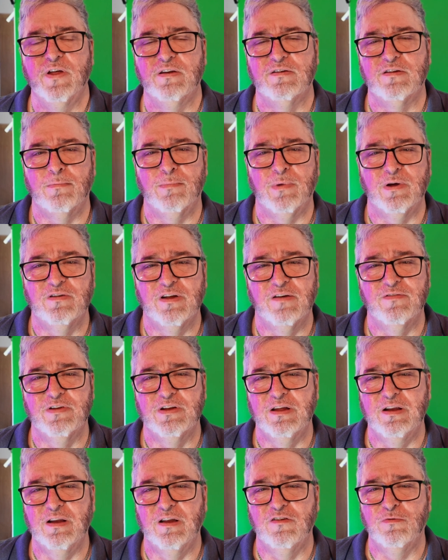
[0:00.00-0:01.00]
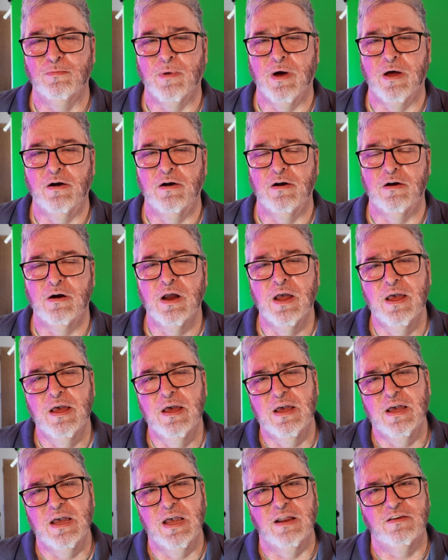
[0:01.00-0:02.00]
on my 17-inch monitor.
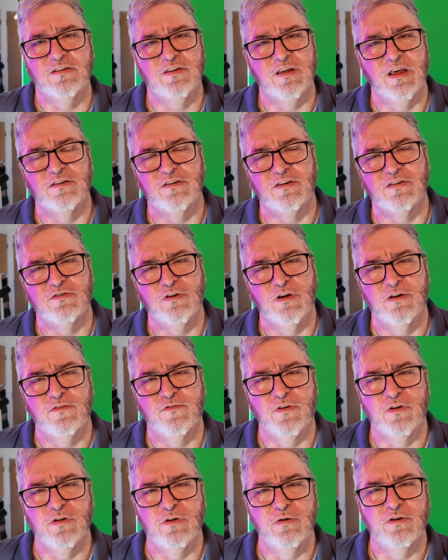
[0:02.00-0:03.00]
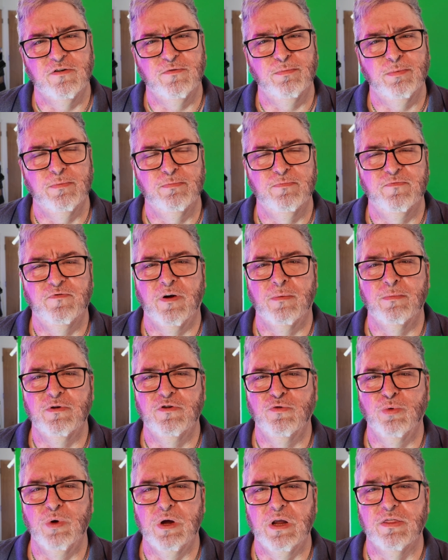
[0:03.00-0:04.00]
It says it's good for use from
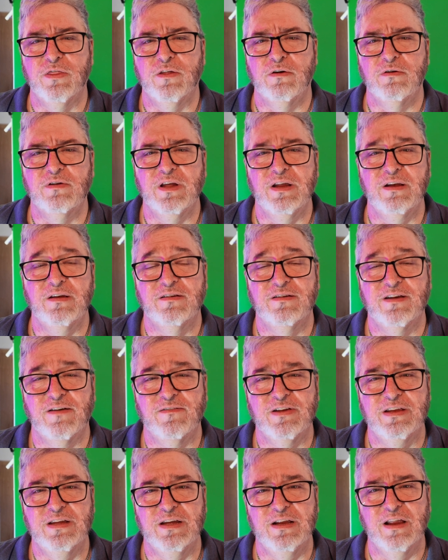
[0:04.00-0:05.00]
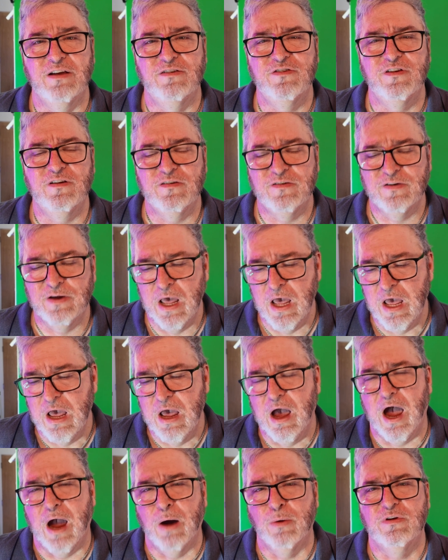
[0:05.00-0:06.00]
between 13 to 17 inches.
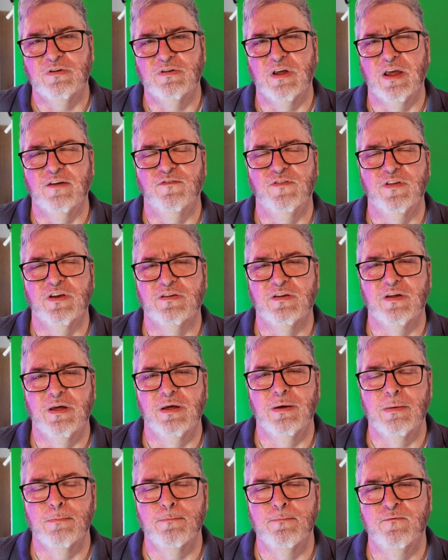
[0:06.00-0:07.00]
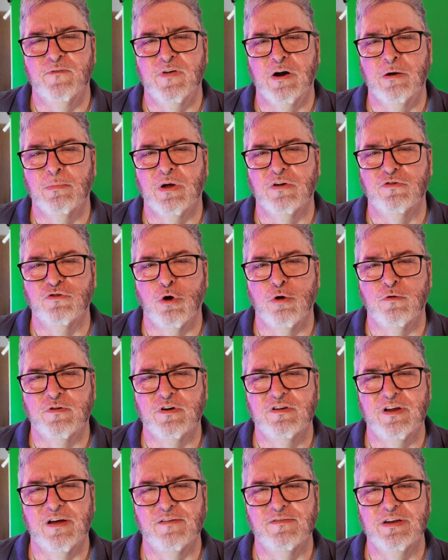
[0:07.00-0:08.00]
I would say if it's very much over
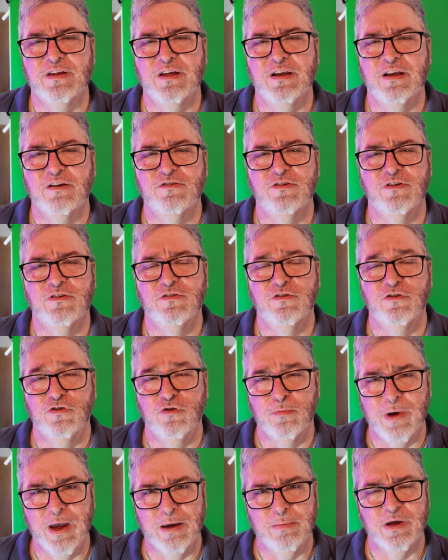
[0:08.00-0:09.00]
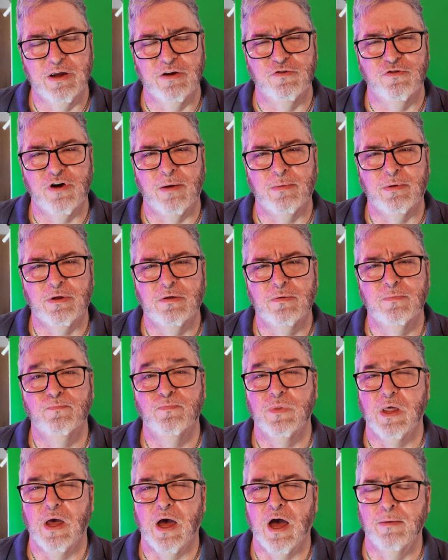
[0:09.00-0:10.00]
17 inches, you may be in trouble.
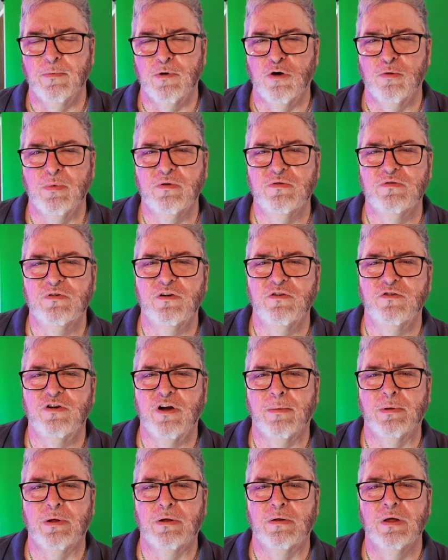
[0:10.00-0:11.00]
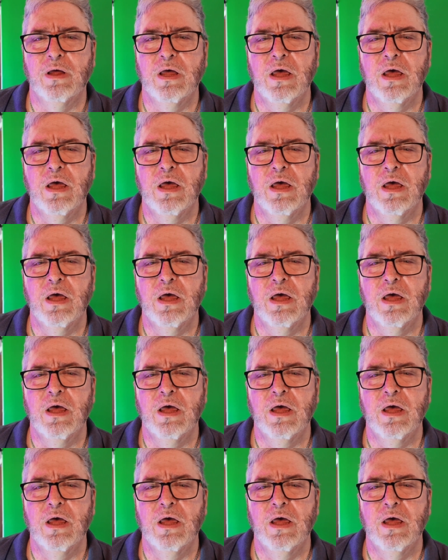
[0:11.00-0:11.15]
I'm almost in trouble.